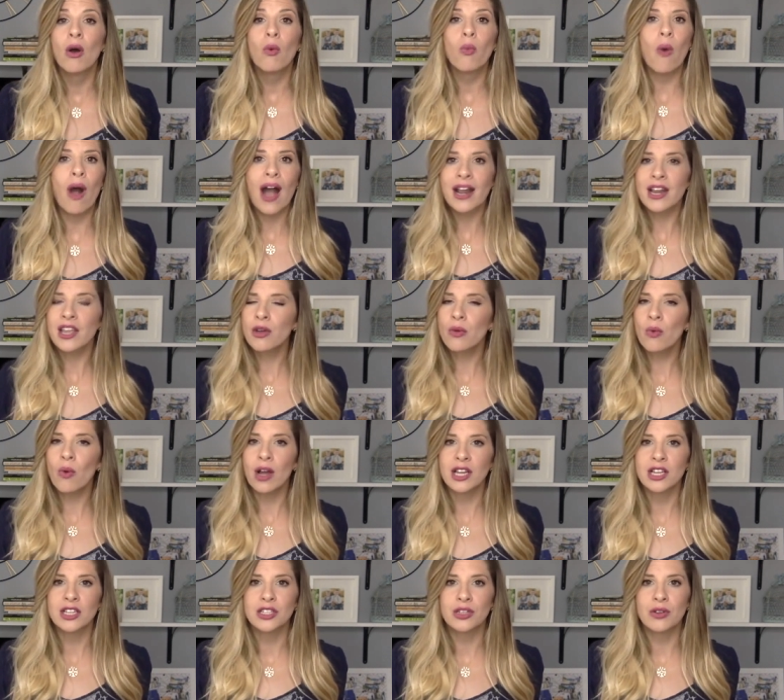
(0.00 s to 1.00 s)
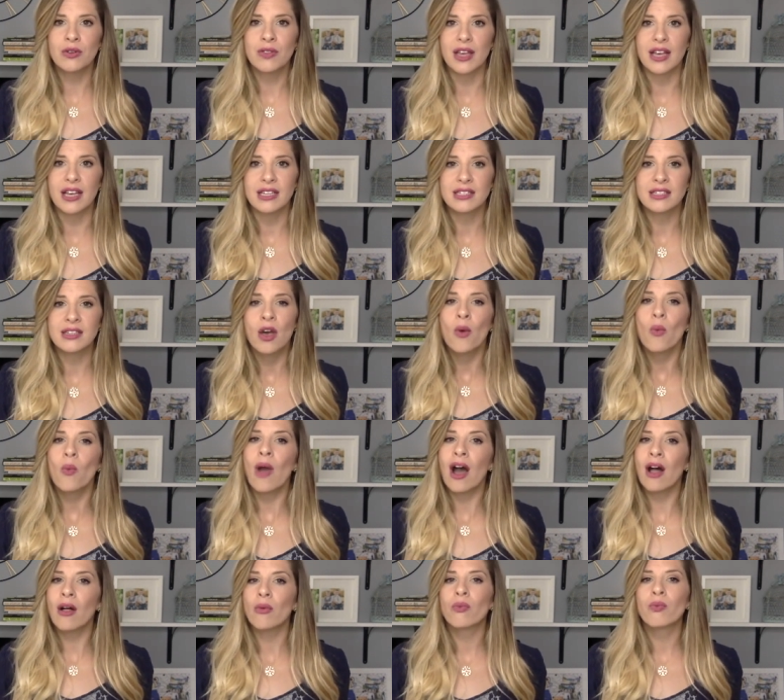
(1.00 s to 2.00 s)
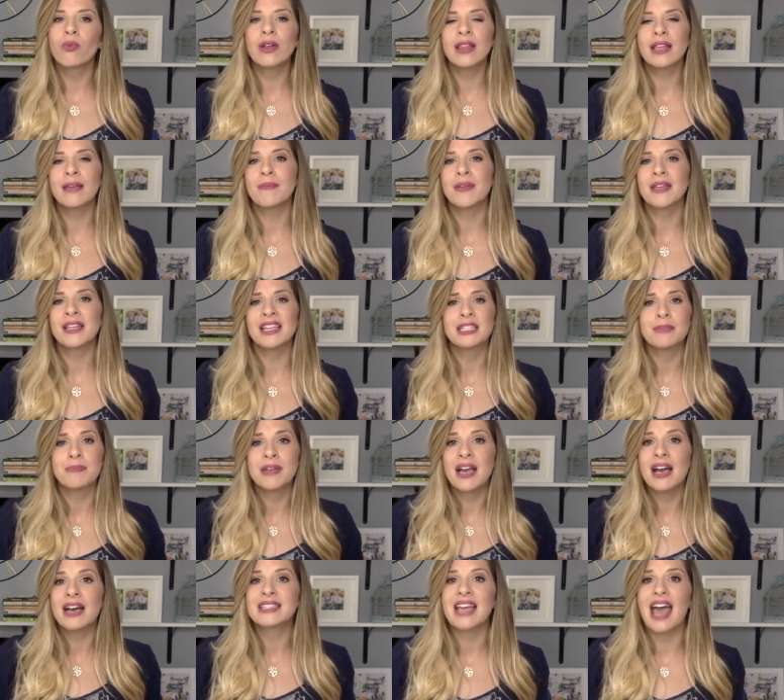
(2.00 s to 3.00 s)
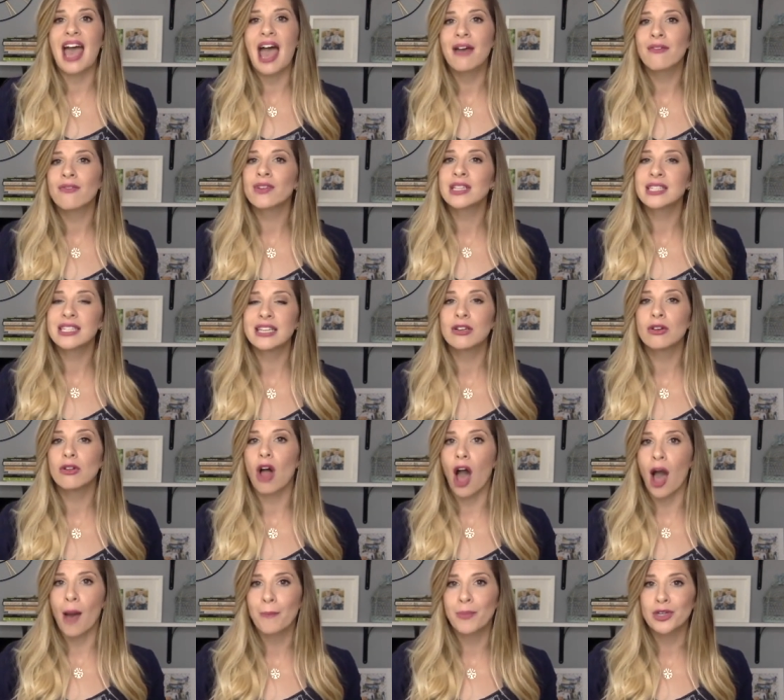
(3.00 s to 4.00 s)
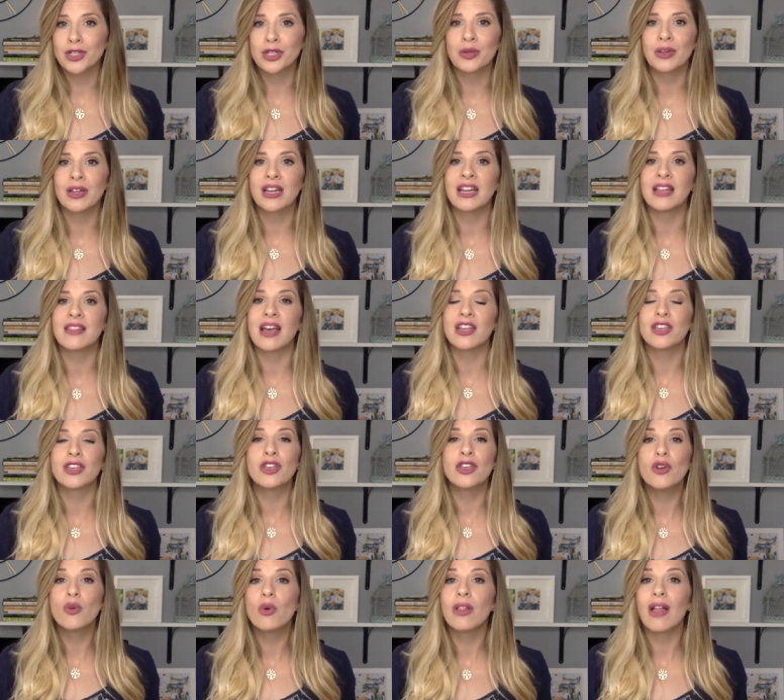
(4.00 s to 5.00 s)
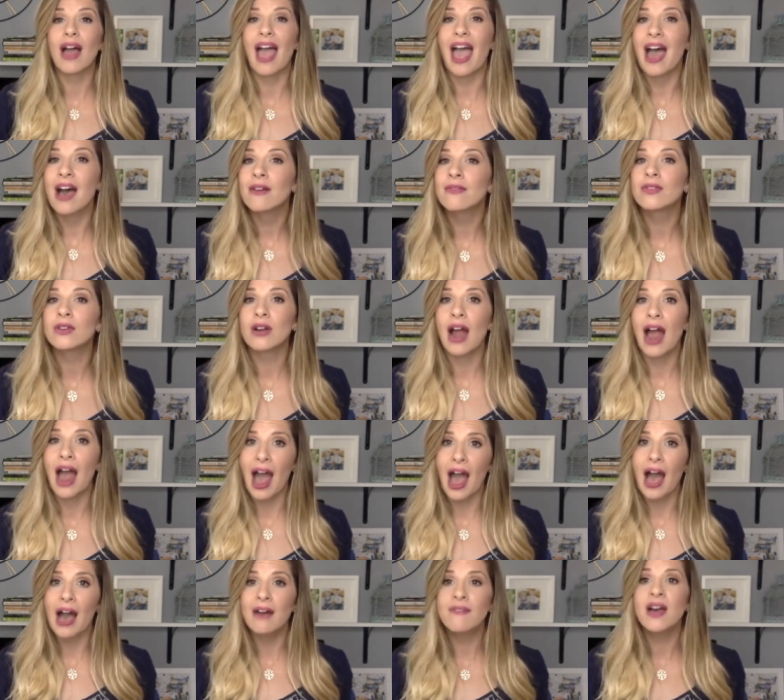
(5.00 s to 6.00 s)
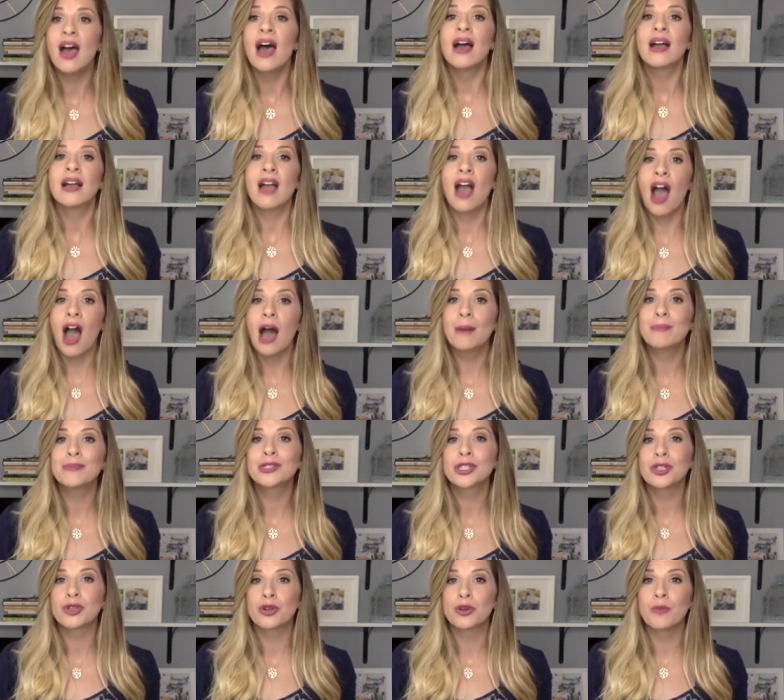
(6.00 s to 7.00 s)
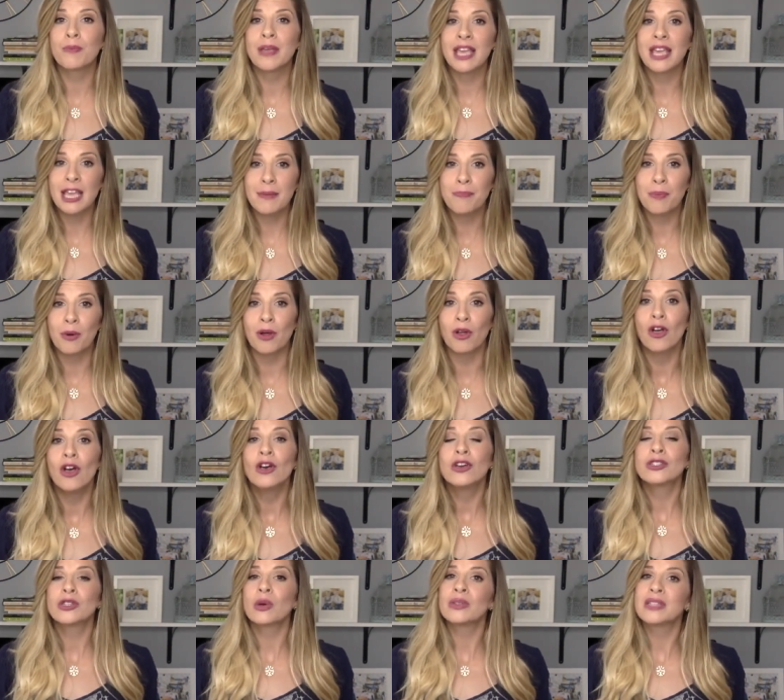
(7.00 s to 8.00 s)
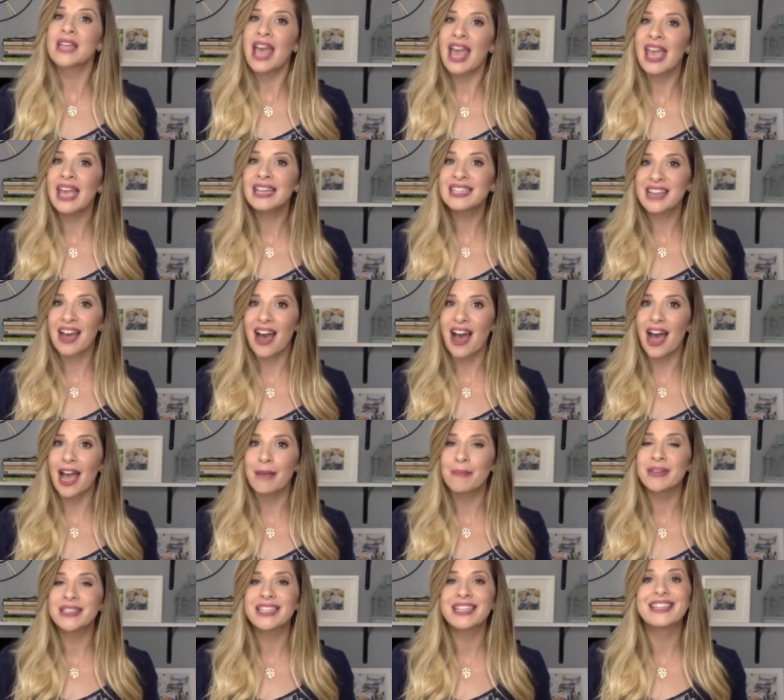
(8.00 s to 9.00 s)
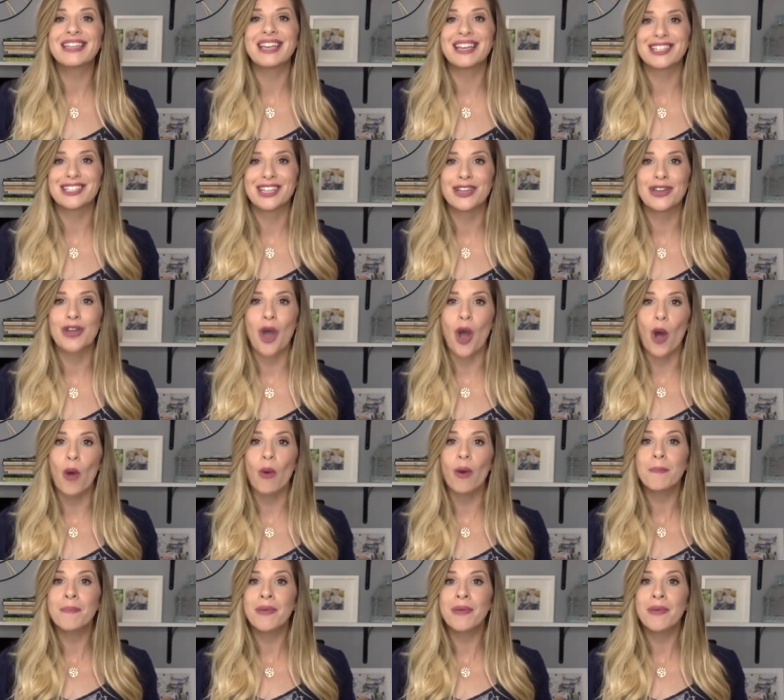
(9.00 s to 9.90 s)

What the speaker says: Why do you want to do this? Well, really, it's because every single opportunity that you will ever have comes through people. So take time to get to know